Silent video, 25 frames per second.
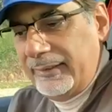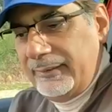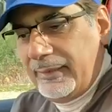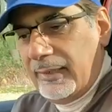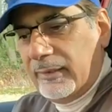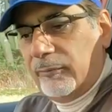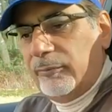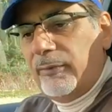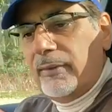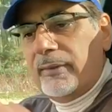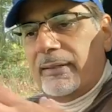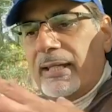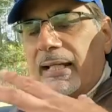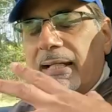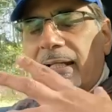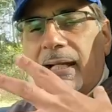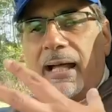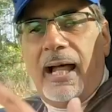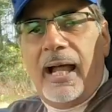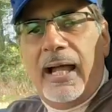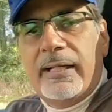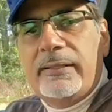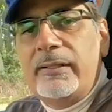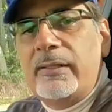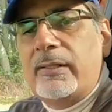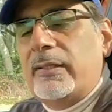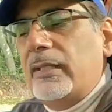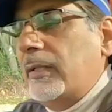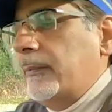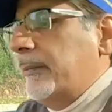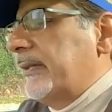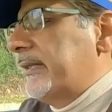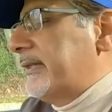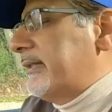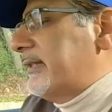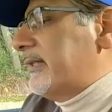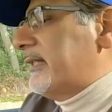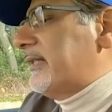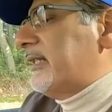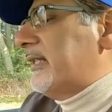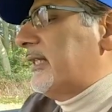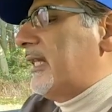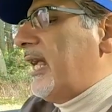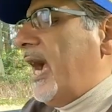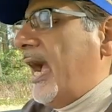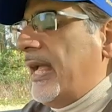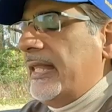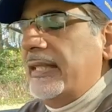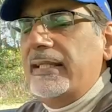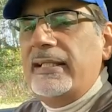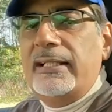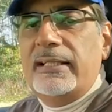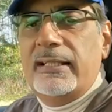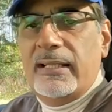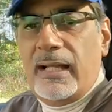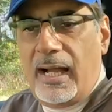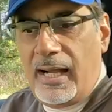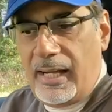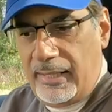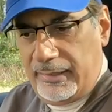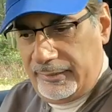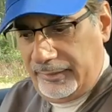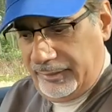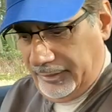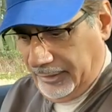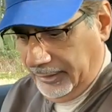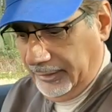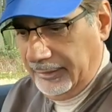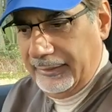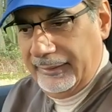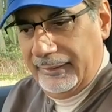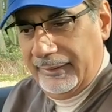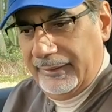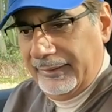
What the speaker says: It just feels like an ID.3 but slightly larger.